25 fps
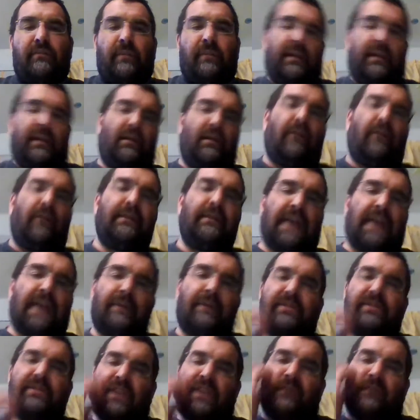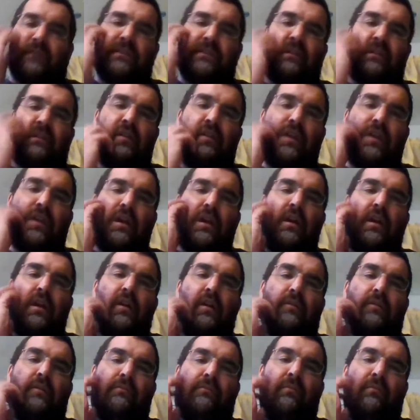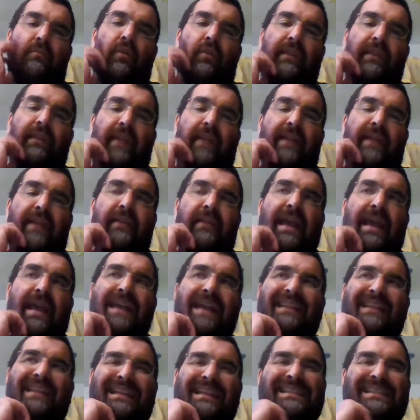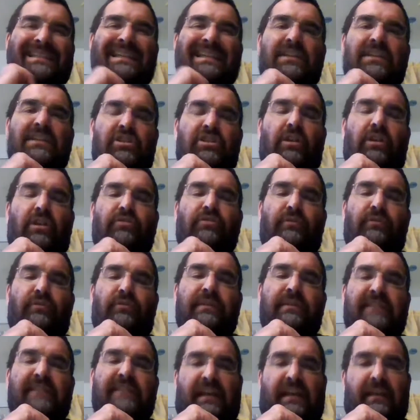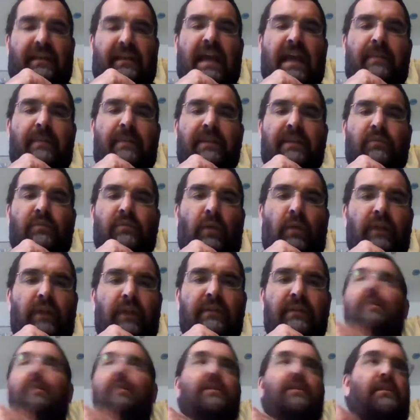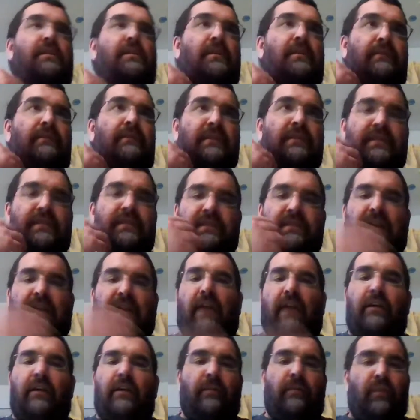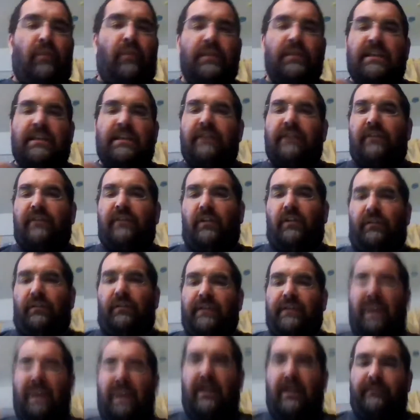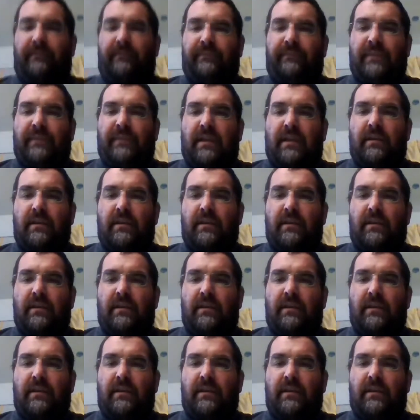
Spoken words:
We know that Thomas Jefferson more than likely had like 6 children with Sally Hemings, an even scarier, more difficult time.